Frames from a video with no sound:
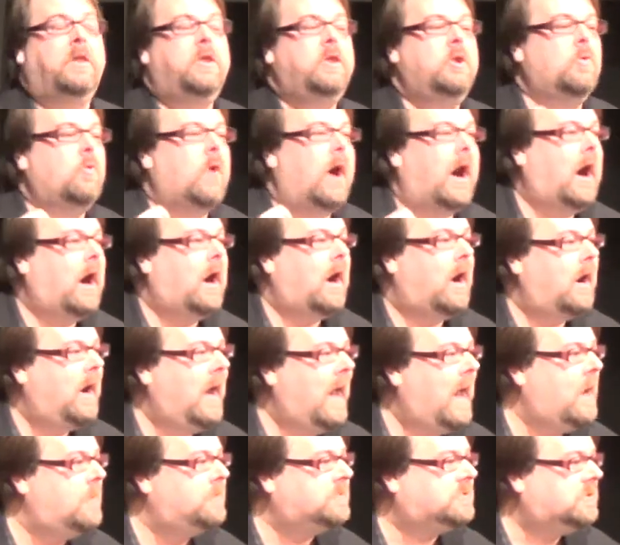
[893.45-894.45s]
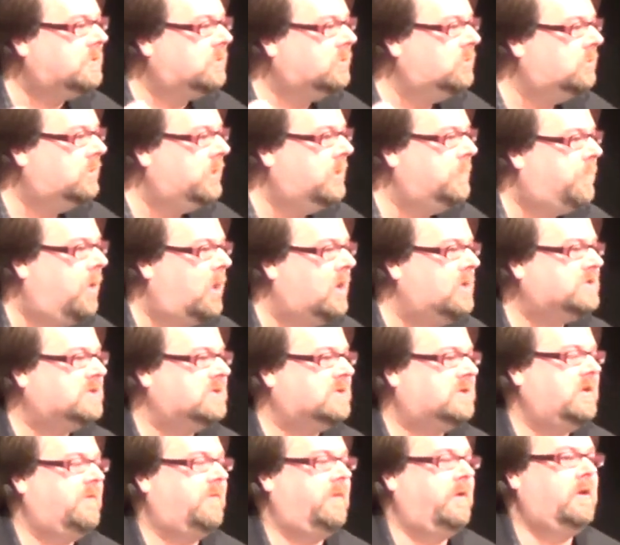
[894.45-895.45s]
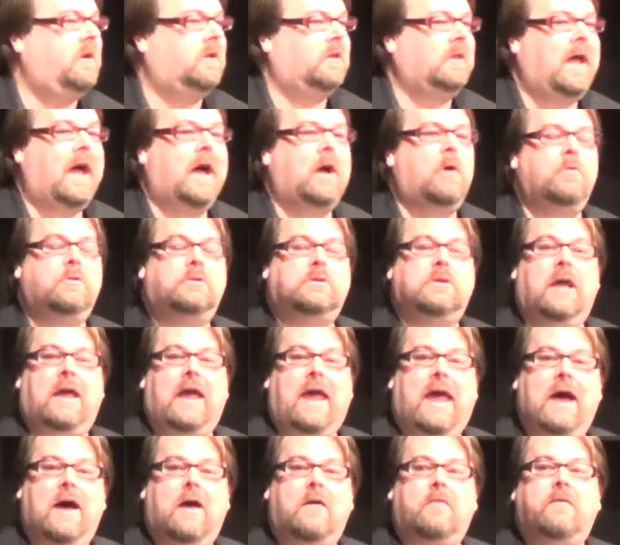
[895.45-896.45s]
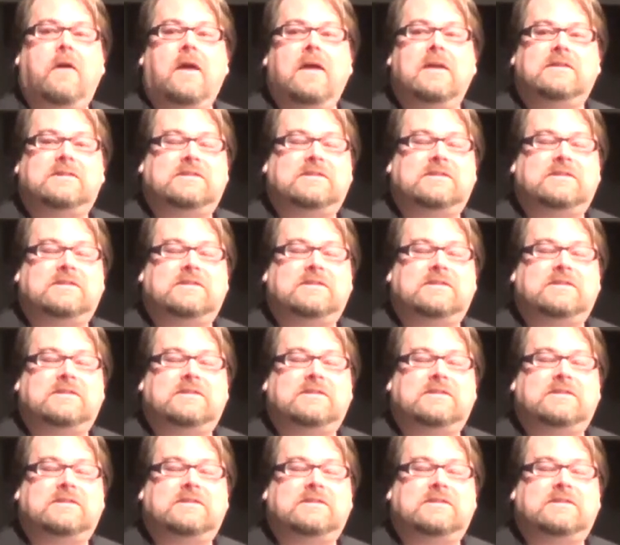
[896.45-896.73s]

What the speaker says: You are absolutely positively allowed to have